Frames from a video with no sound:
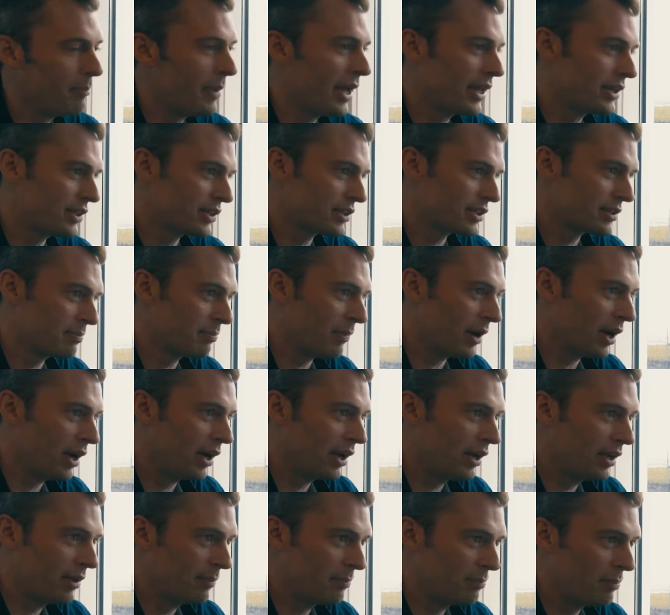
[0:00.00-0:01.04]
met
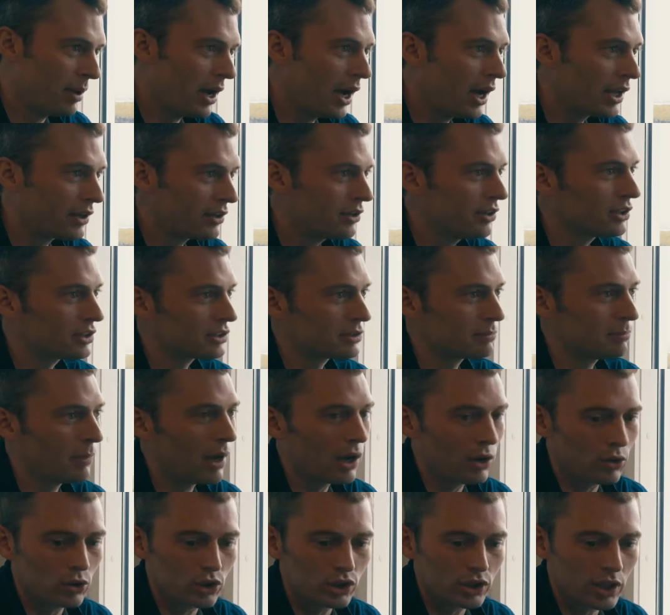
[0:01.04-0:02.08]
my partners
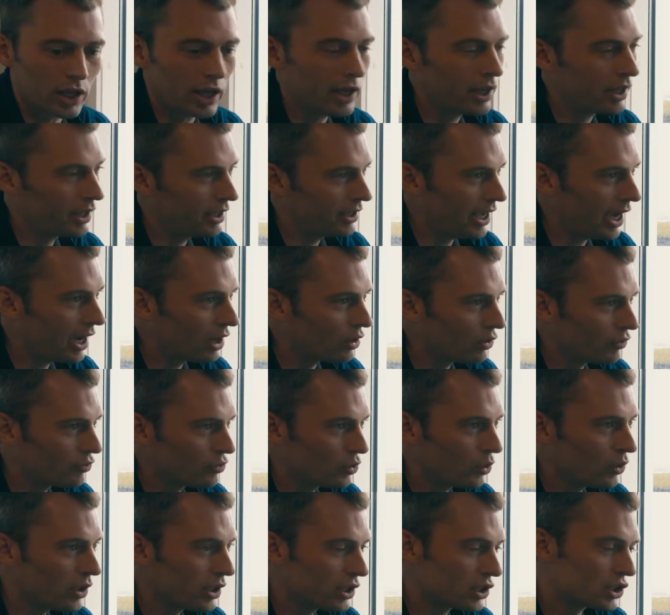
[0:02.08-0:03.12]
Marco Streng and Jakov
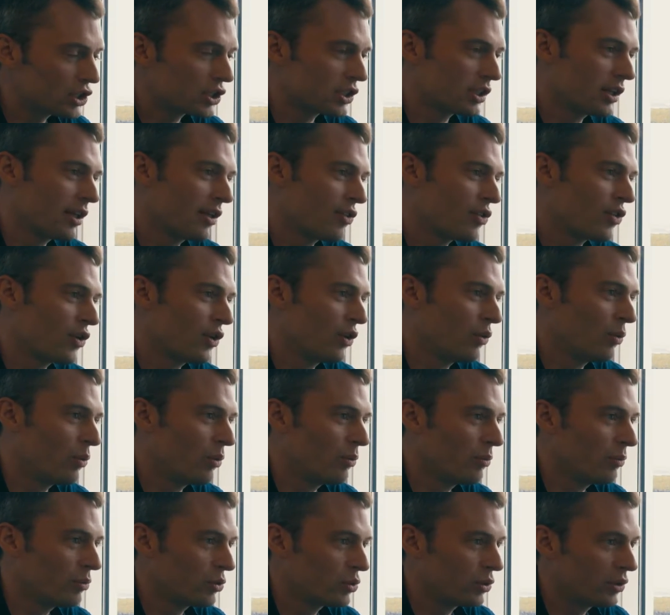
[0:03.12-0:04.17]
Dolic.
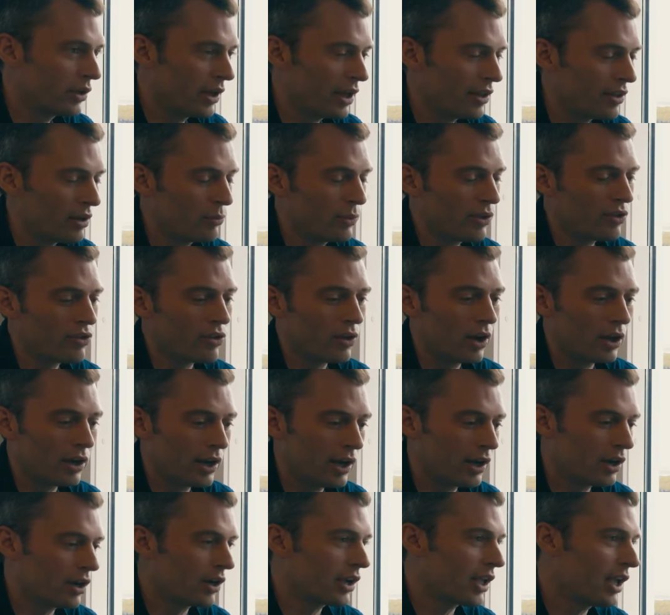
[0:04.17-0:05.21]
So together we thought
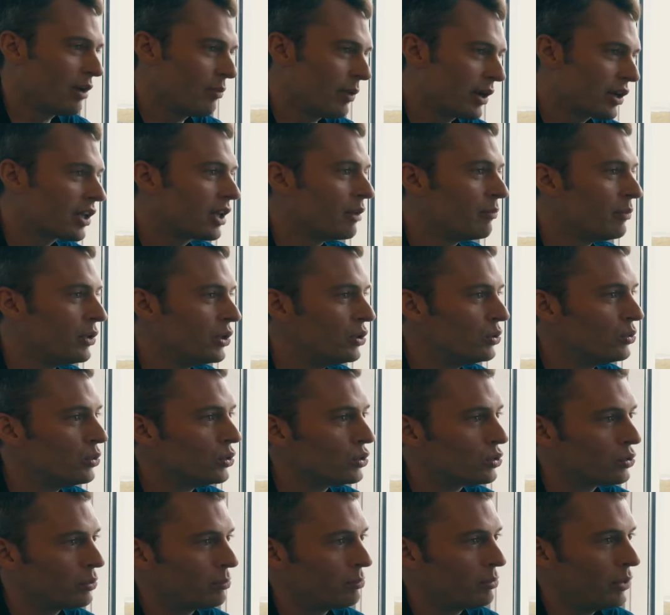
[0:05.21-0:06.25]
like, okay, what can we do
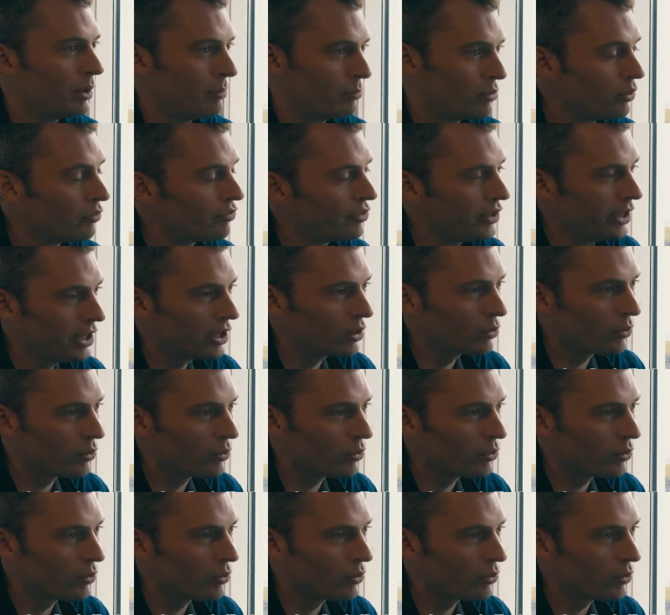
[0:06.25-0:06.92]
to improve the